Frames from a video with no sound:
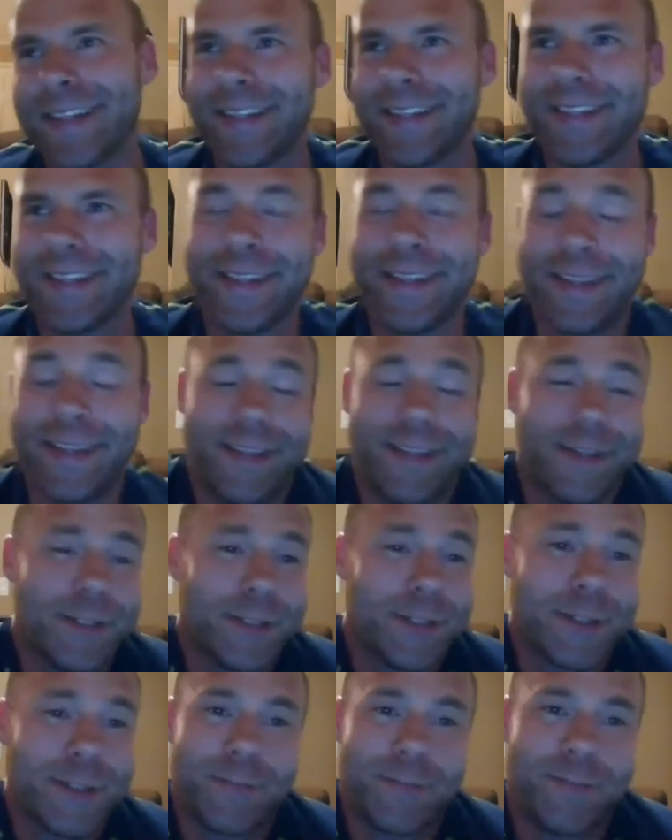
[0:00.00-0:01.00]

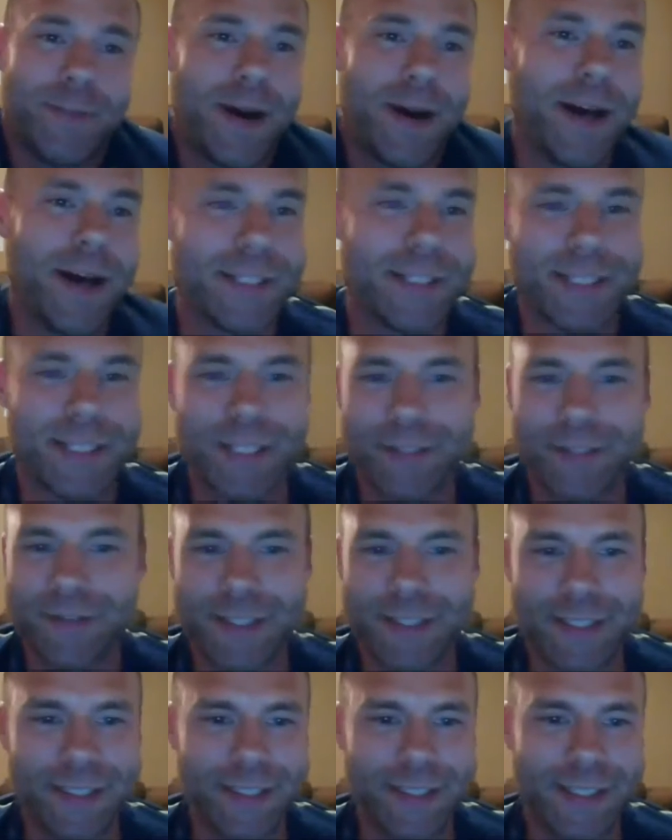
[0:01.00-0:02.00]
there's positives
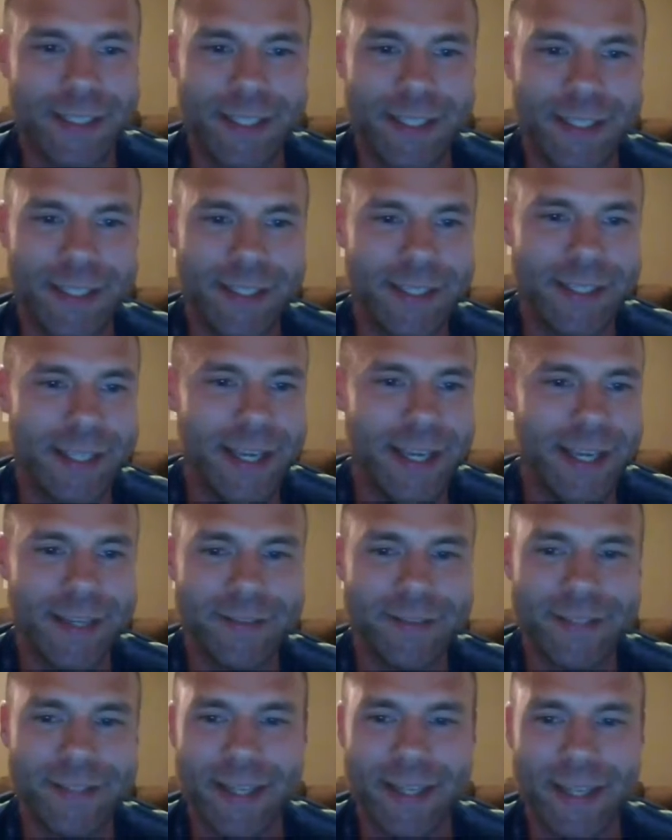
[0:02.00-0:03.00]
and
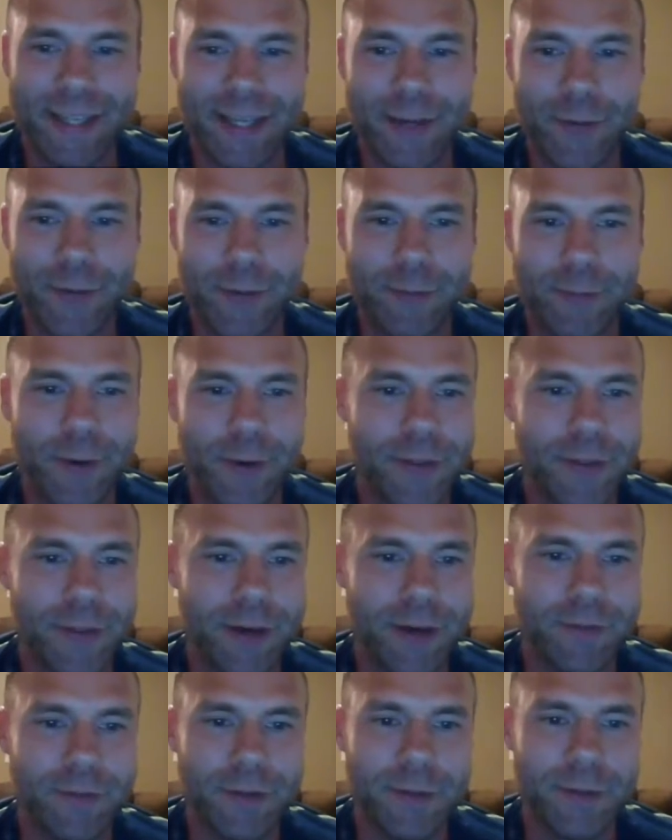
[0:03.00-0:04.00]
negatives, I think, with both
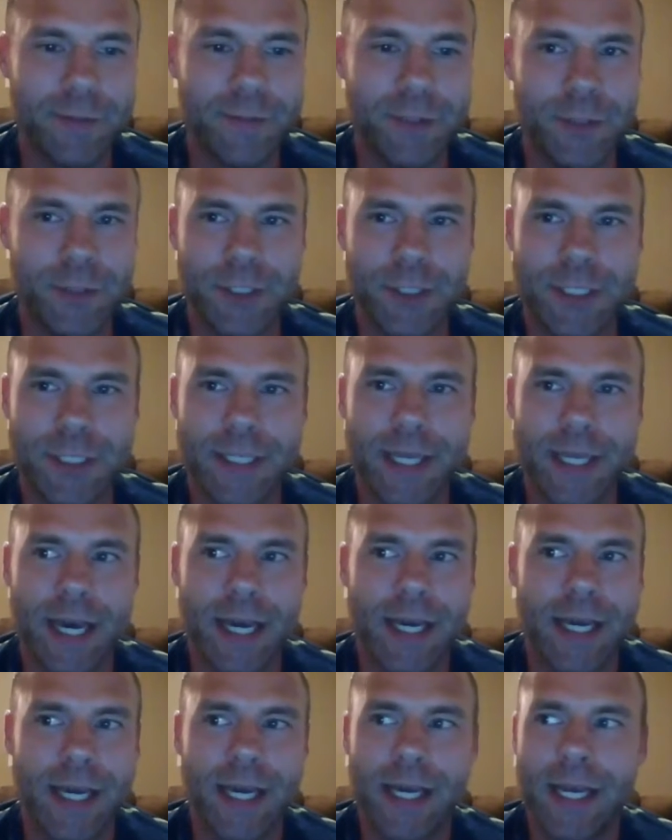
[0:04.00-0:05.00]
of them. You just
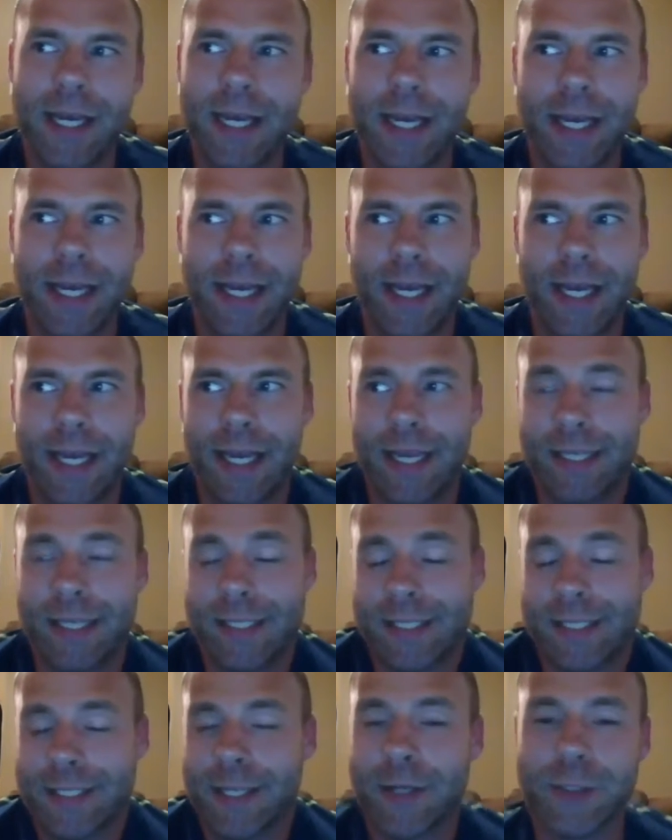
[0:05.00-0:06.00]
gotta, it
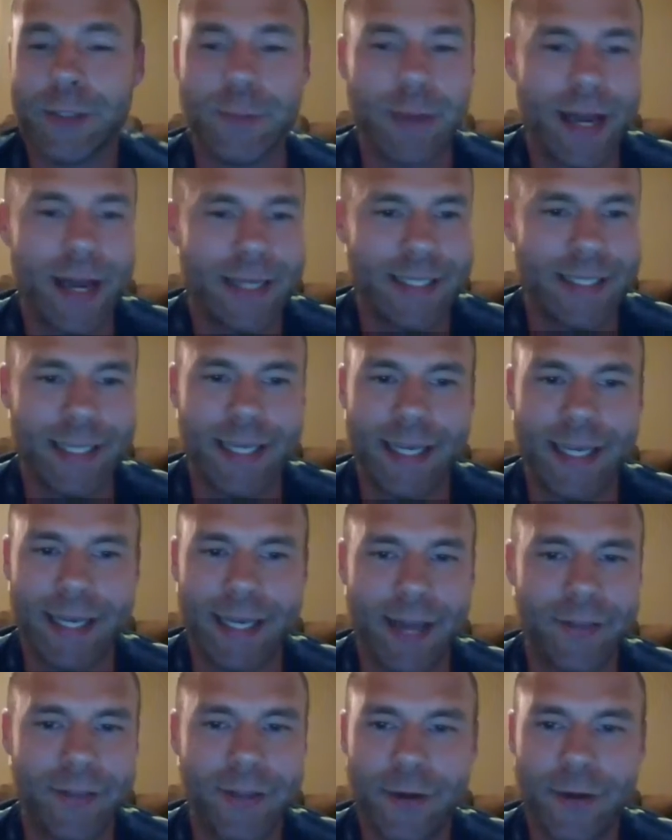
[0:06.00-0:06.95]
just goes back to getting out there